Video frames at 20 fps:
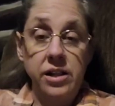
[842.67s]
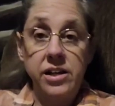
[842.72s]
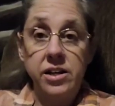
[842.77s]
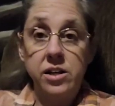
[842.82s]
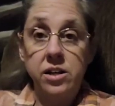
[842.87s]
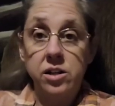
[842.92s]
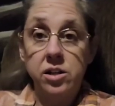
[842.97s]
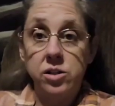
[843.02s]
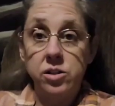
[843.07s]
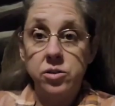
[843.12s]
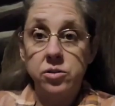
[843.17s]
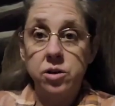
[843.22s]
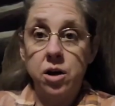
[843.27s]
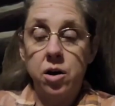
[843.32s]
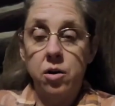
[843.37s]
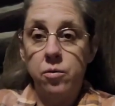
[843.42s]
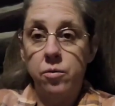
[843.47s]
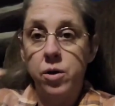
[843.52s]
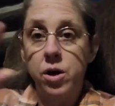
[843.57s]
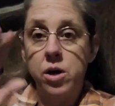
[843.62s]
include,
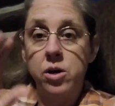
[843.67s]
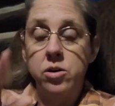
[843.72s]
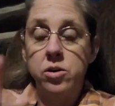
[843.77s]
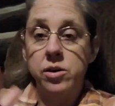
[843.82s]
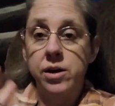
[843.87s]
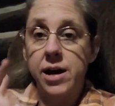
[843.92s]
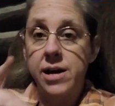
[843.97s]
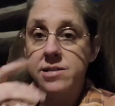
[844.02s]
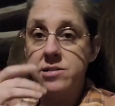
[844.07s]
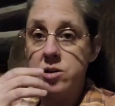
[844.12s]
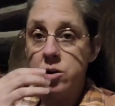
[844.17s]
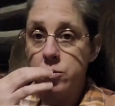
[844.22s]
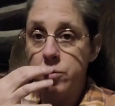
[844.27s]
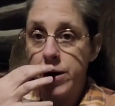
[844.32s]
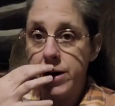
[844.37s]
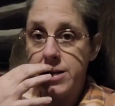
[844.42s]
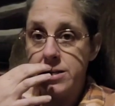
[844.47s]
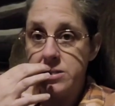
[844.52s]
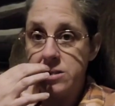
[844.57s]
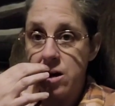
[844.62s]
you guys
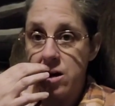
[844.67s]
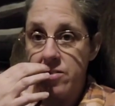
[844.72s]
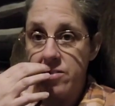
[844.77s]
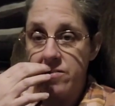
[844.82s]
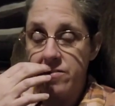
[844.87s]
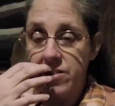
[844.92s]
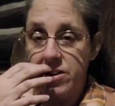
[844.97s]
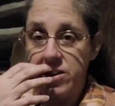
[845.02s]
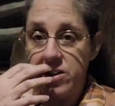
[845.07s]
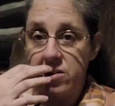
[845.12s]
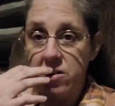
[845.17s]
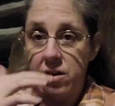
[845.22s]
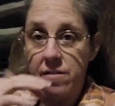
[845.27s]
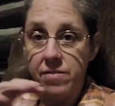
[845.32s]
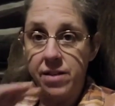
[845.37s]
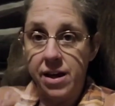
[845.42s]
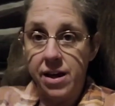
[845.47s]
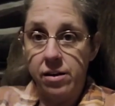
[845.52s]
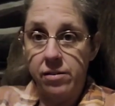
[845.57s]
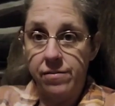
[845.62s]
already saw the video of
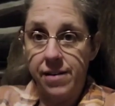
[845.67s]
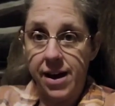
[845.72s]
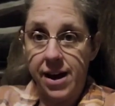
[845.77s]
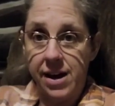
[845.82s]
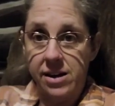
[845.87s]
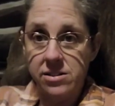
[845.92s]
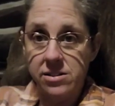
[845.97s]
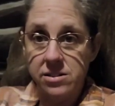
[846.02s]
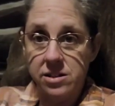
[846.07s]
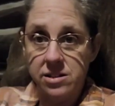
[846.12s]
the elf hats,